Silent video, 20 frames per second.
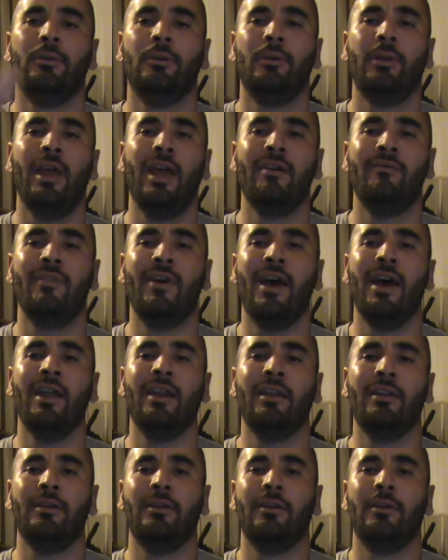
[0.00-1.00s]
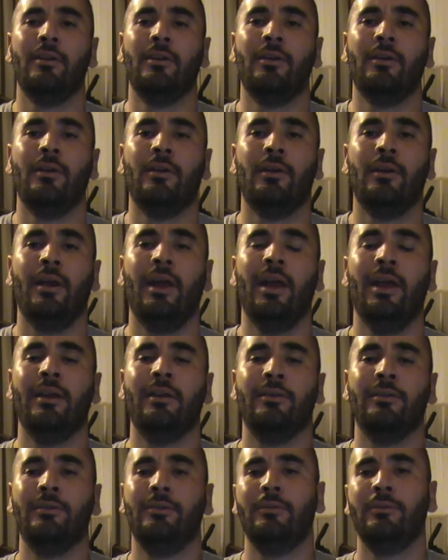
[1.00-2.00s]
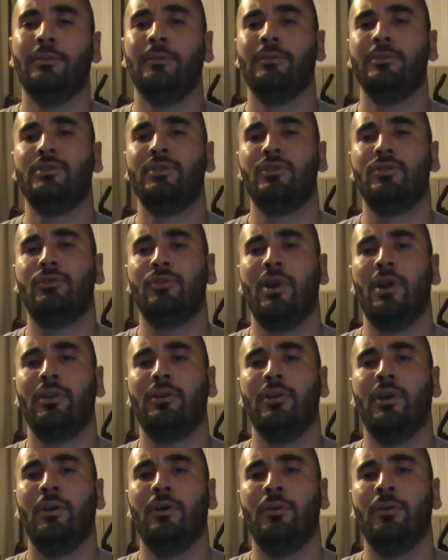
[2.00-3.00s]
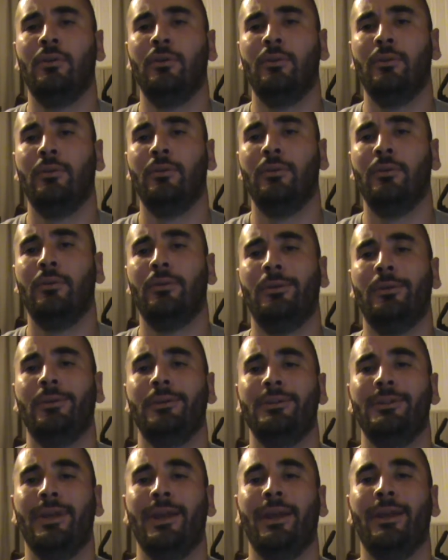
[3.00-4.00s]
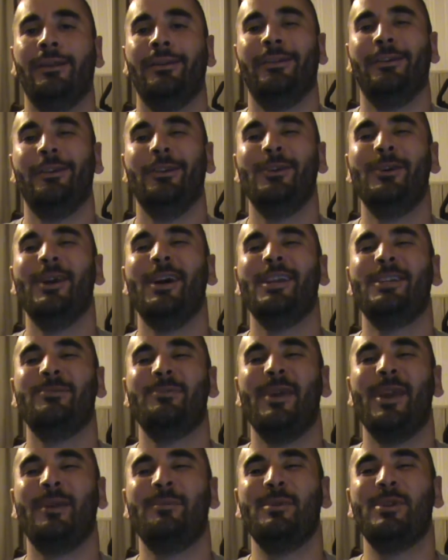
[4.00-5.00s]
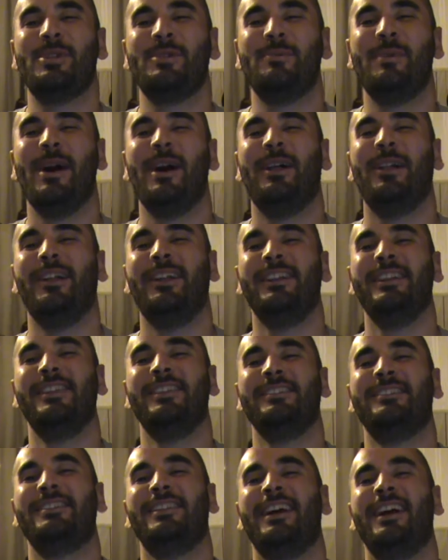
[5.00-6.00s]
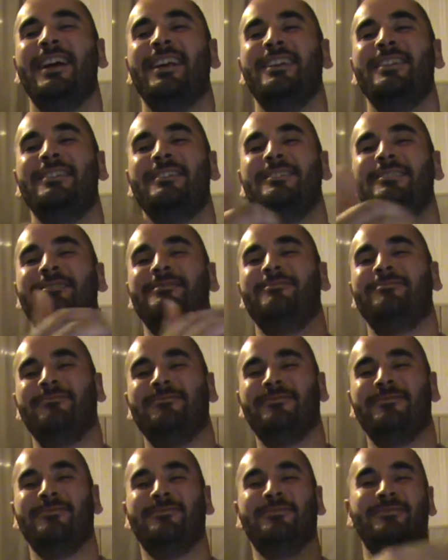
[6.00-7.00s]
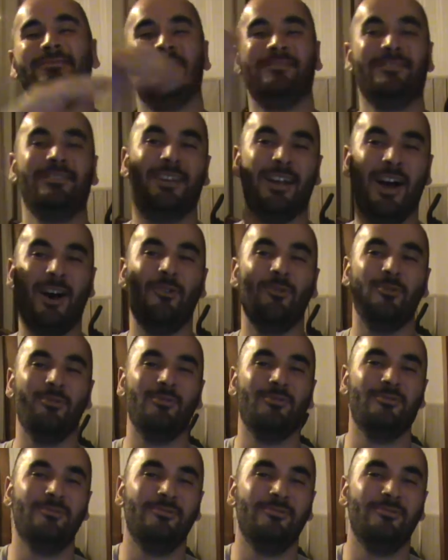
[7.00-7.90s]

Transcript: Have at it. Hey, Destructo, saying, you guys make me smile on the inside. Out!